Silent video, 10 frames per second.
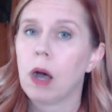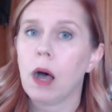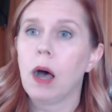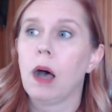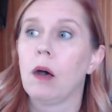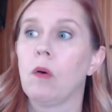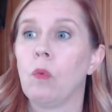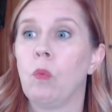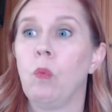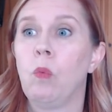uh,
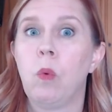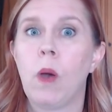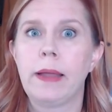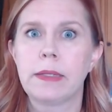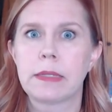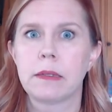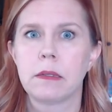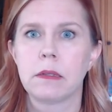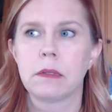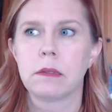what
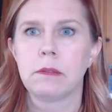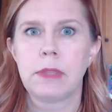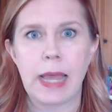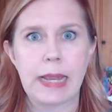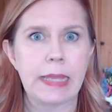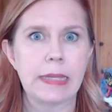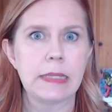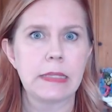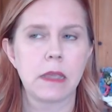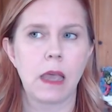that
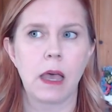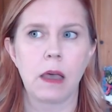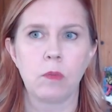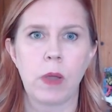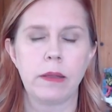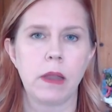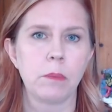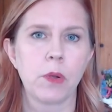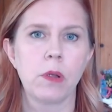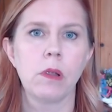is, uh, what
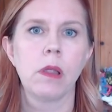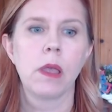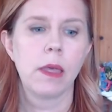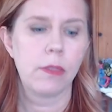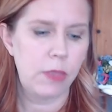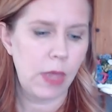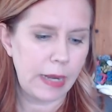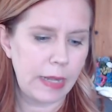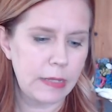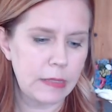number that
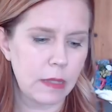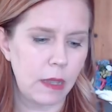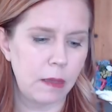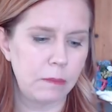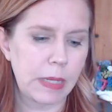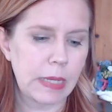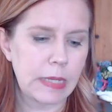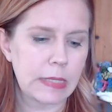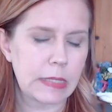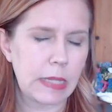is, um,
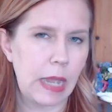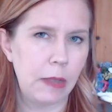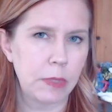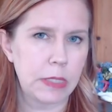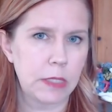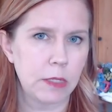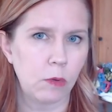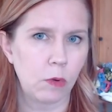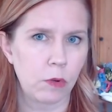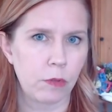because I would still
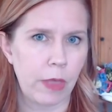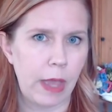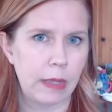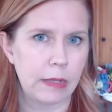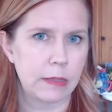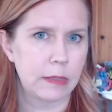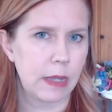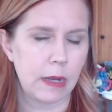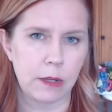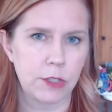order that
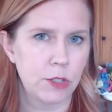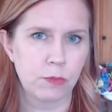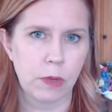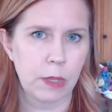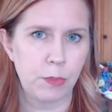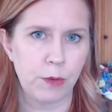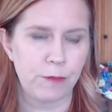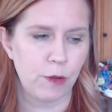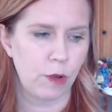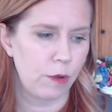instead. I just really
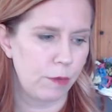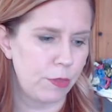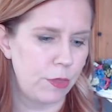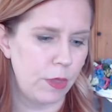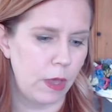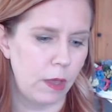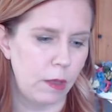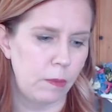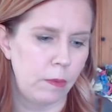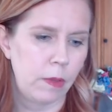prefer
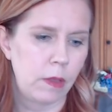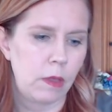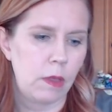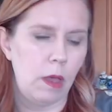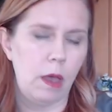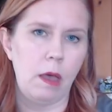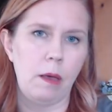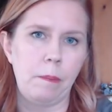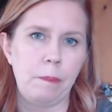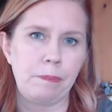the
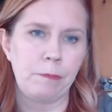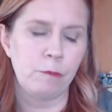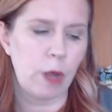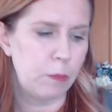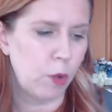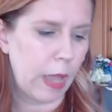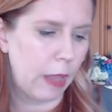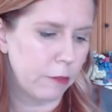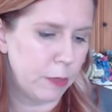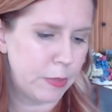um, Rainbow
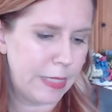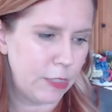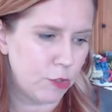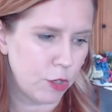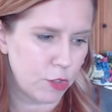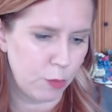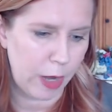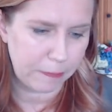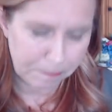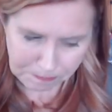Gallery Petite Treasure Braid.